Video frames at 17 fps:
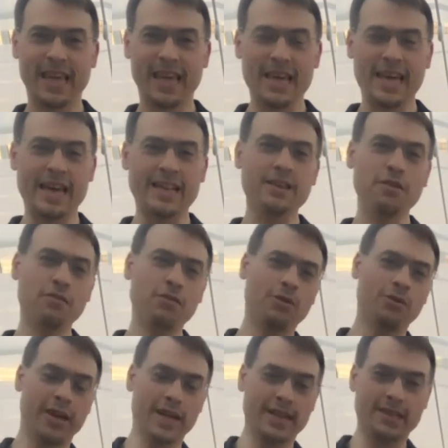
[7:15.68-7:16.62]
And if you
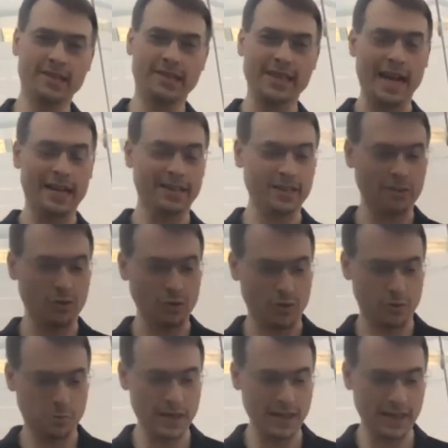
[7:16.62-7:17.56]
already started to
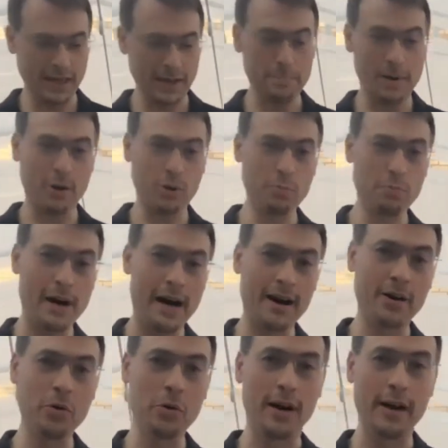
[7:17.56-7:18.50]
speak about
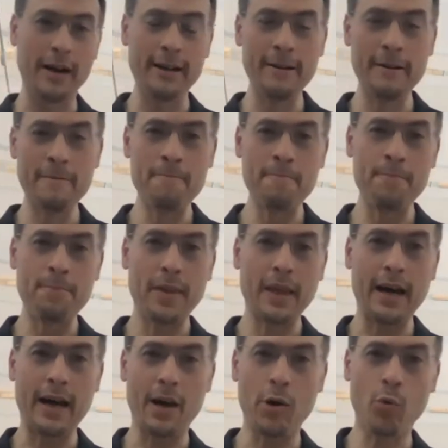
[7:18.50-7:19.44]
Bhagwa,
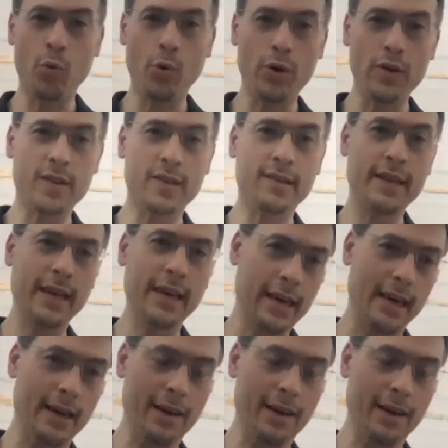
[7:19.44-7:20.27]
I was thinking